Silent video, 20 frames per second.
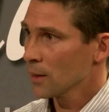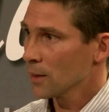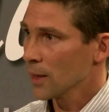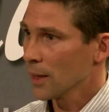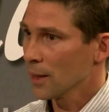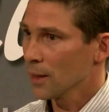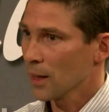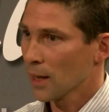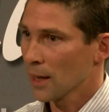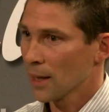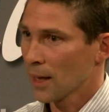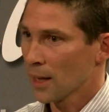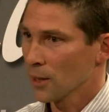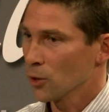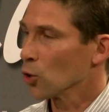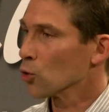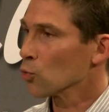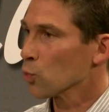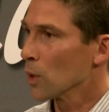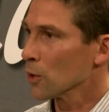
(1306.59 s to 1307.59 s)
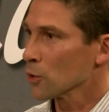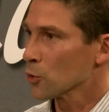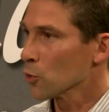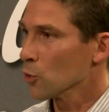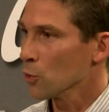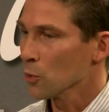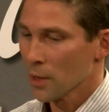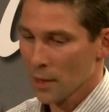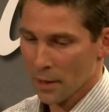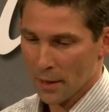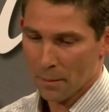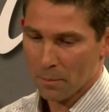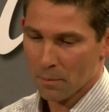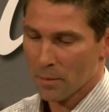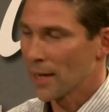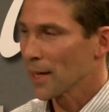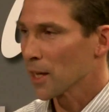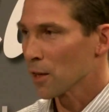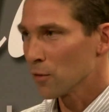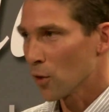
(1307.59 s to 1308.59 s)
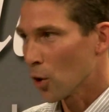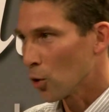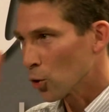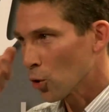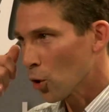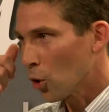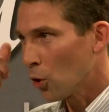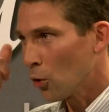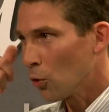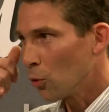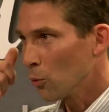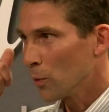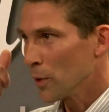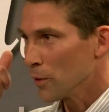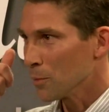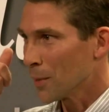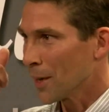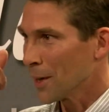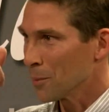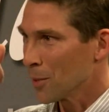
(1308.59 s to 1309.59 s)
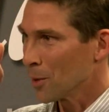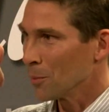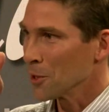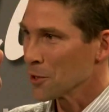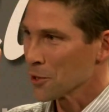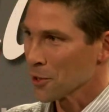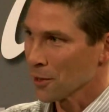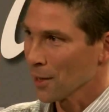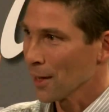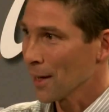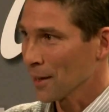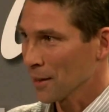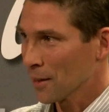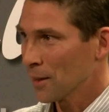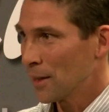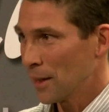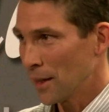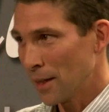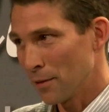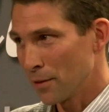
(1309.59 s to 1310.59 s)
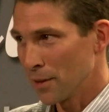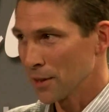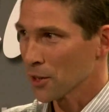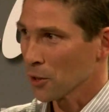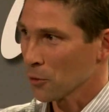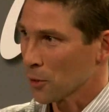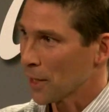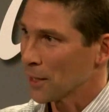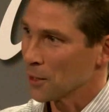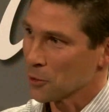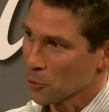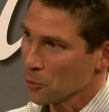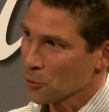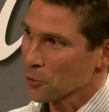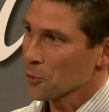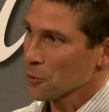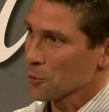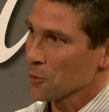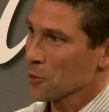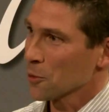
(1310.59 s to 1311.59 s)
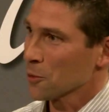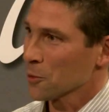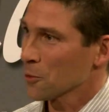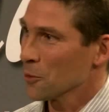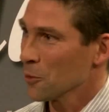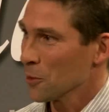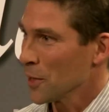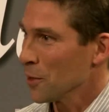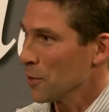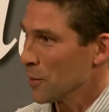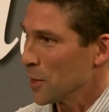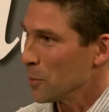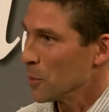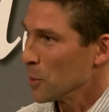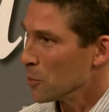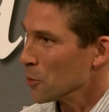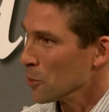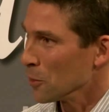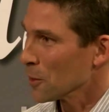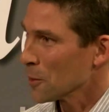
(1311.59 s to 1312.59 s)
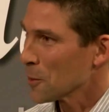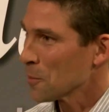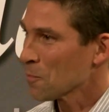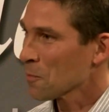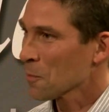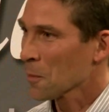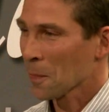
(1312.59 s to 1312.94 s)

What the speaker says: then I don't want to make a phone call with my publisher, like if it's okay to give him a book.